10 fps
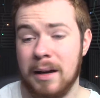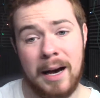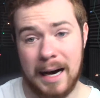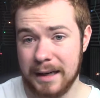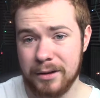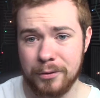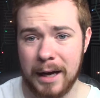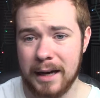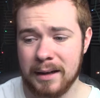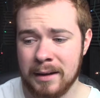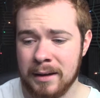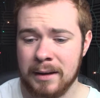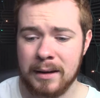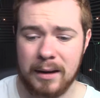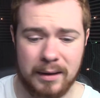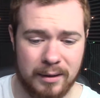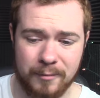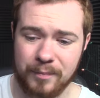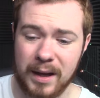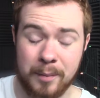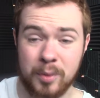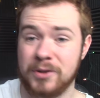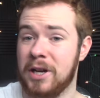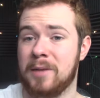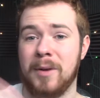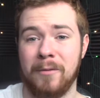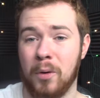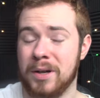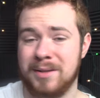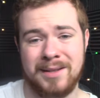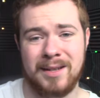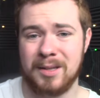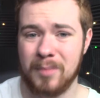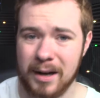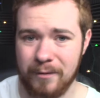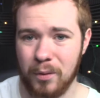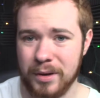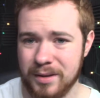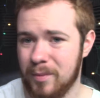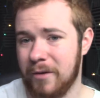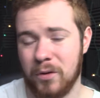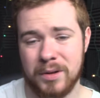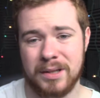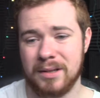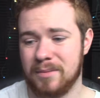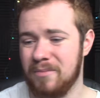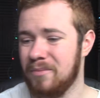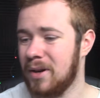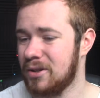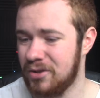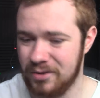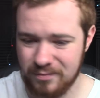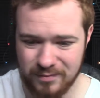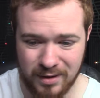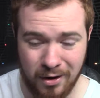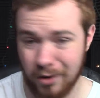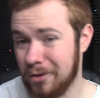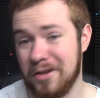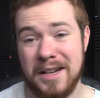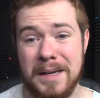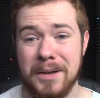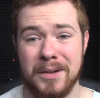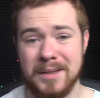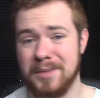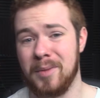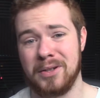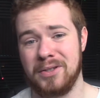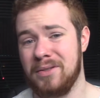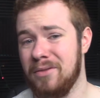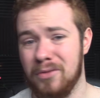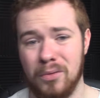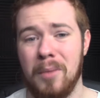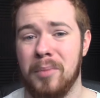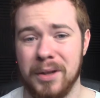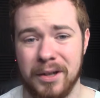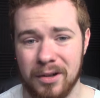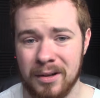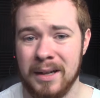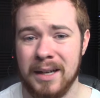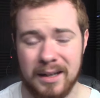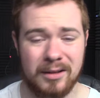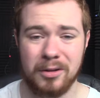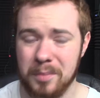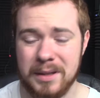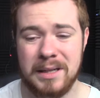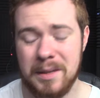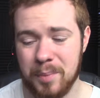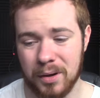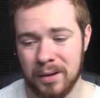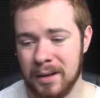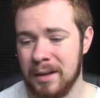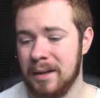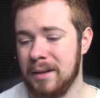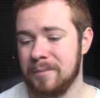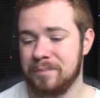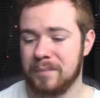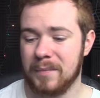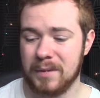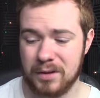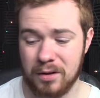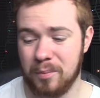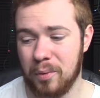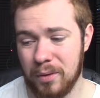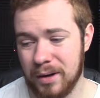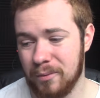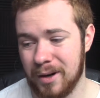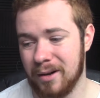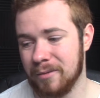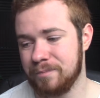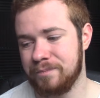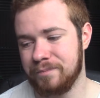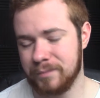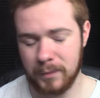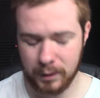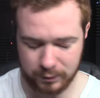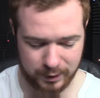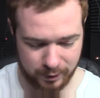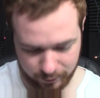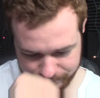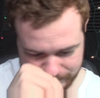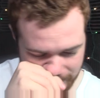I do that. I project my voice. This isn't my voice. My voice is much harder to hear. It's much grumblier and a little bit deeper, to the point where, okay, here.